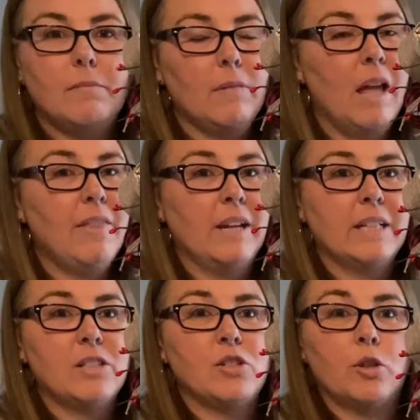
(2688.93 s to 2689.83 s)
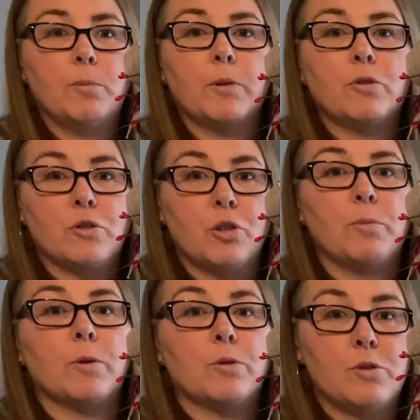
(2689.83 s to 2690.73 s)
I think it's super,
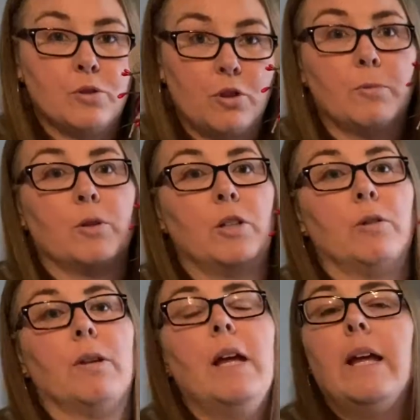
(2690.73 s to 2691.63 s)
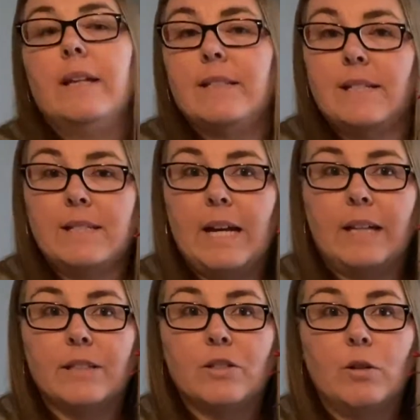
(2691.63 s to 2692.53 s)
super, super cute. Didn't take
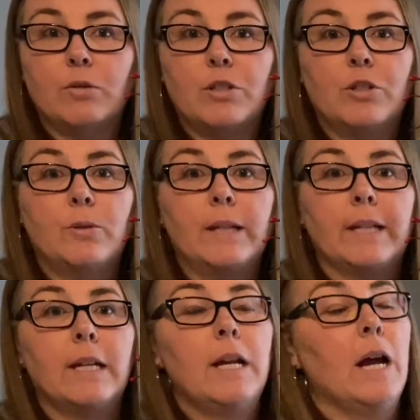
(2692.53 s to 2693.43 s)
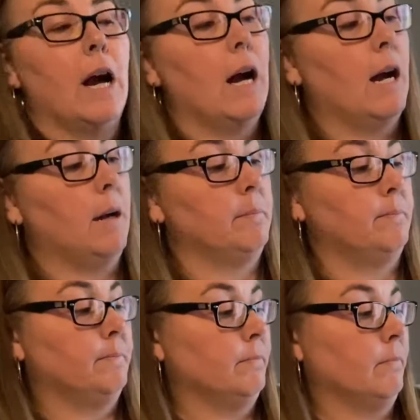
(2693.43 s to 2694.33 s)
us long to do it. I
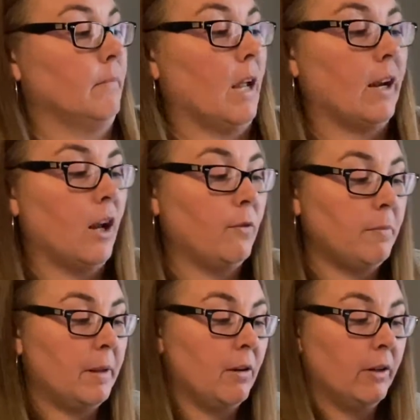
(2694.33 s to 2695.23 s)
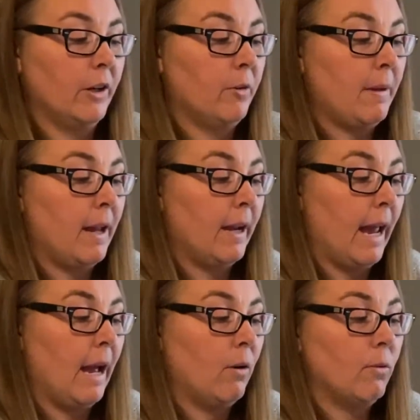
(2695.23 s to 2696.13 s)
know we've been on here about an
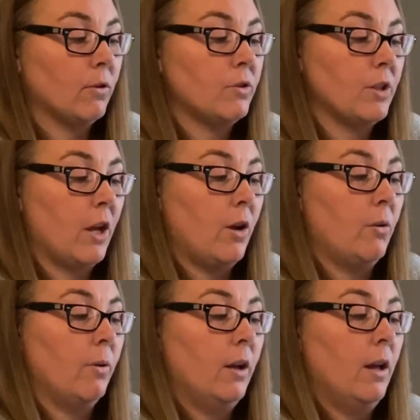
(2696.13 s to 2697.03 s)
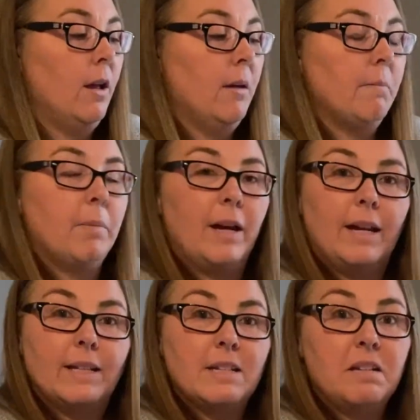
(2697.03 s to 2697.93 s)
hour or so,
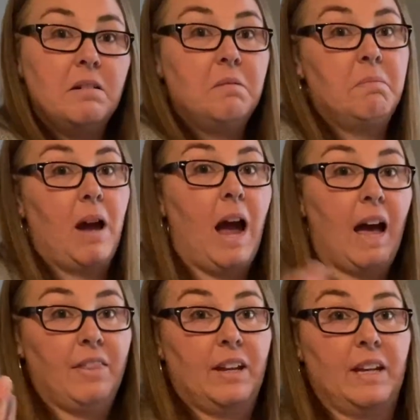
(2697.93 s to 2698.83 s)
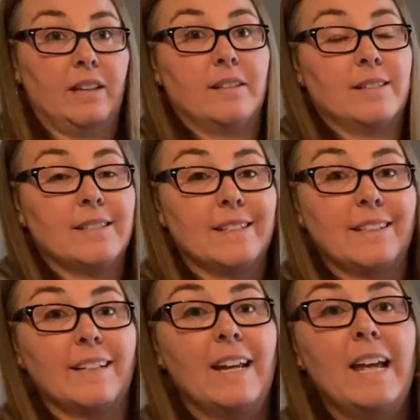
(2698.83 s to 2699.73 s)
but I think it looks
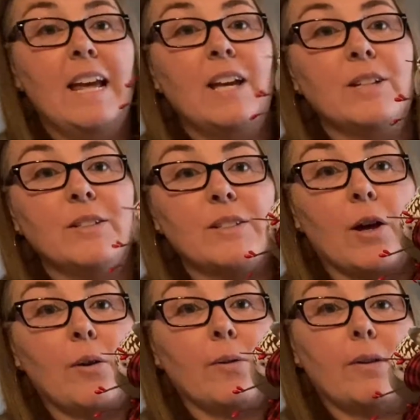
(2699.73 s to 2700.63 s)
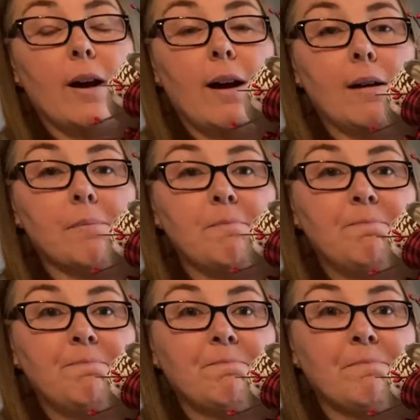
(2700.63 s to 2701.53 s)
good. So,
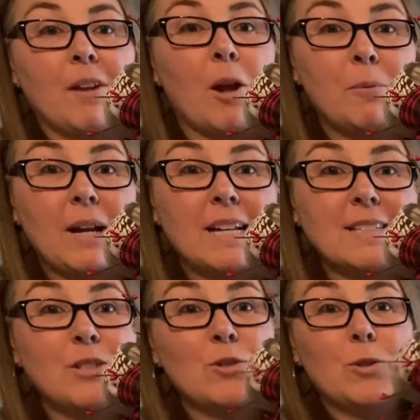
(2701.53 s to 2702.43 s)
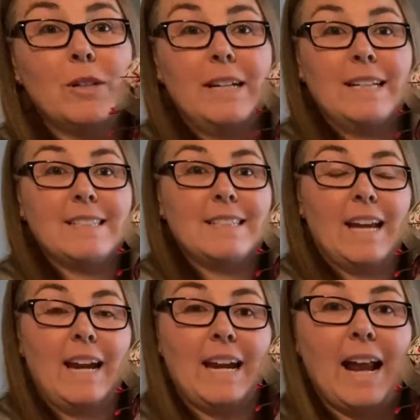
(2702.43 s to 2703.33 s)
hope you guys enjoy it,
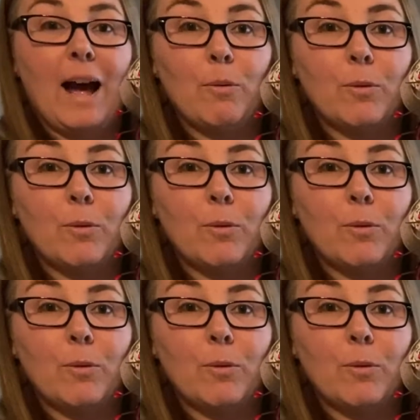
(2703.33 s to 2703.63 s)
and I will